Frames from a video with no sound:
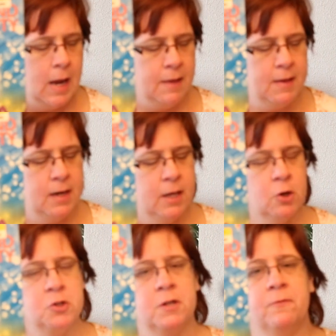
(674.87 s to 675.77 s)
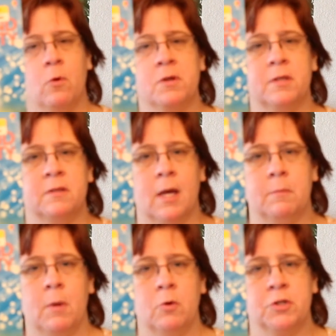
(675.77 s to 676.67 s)
and then Energy, Forces,
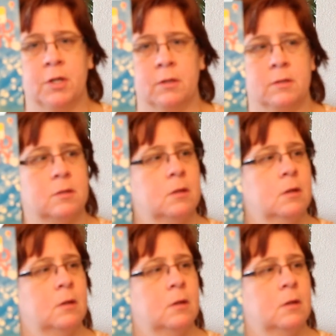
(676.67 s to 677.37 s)
and Motions.